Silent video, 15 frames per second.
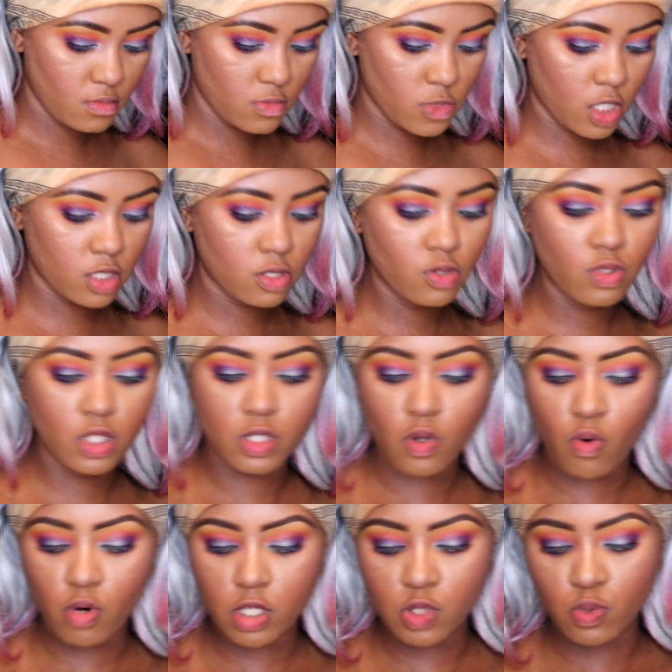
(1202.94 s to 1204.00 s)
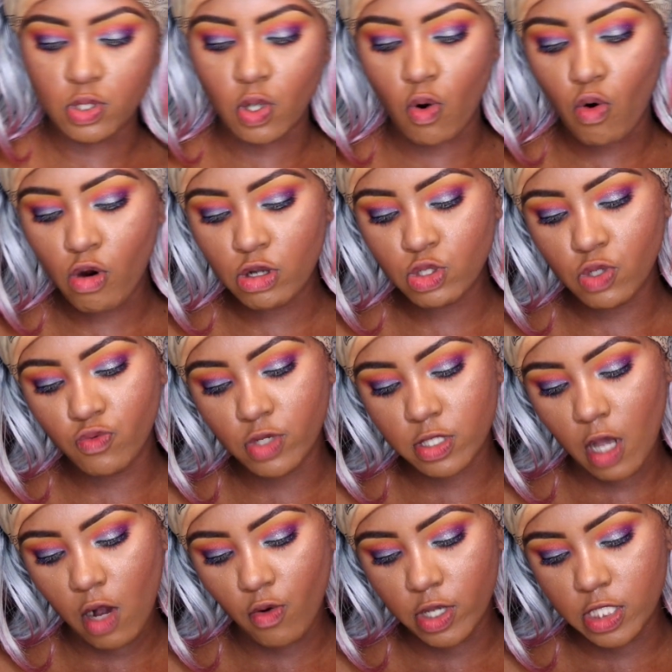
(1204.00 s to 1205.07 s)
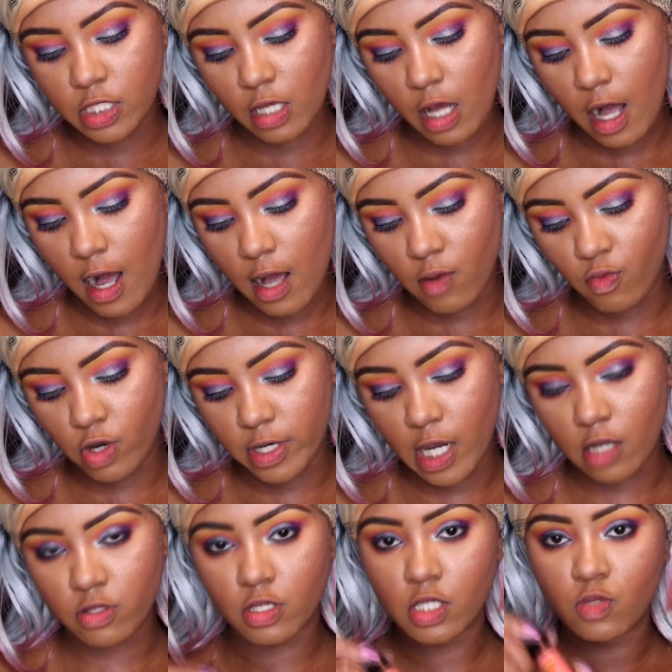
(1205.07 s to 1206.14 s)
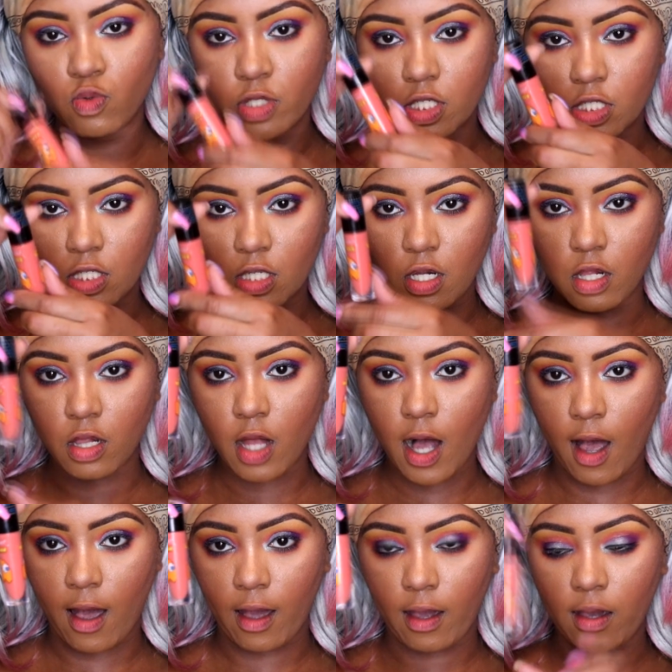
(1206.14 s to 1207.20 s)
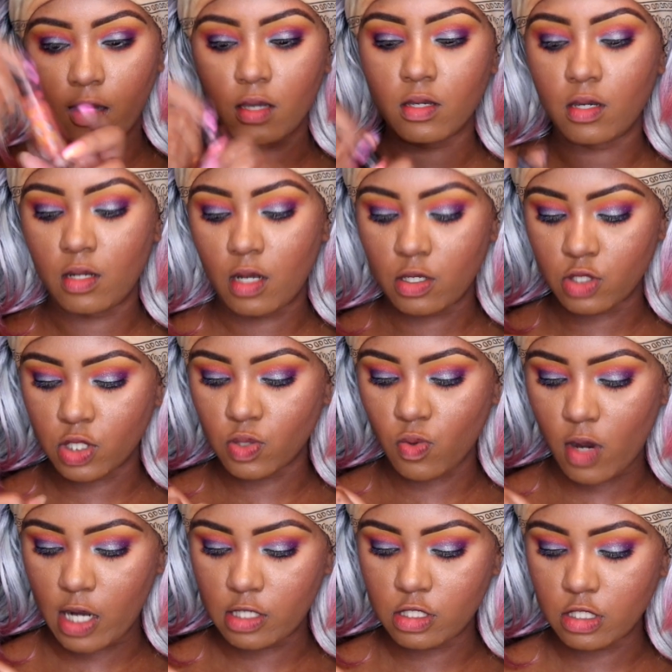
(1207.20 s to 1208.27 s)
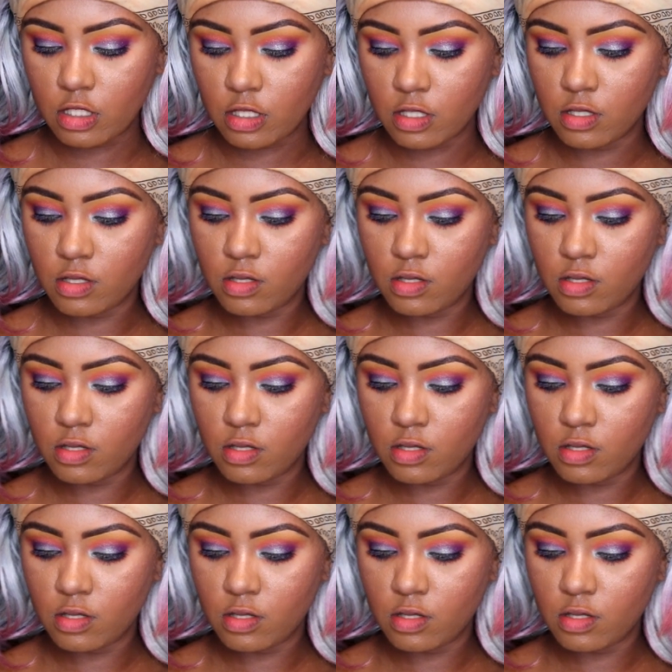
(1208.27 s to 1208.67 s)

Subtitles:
Let's do this orange one. The orange one was always the odd one out. This one is Clyde, and I'll swatch it.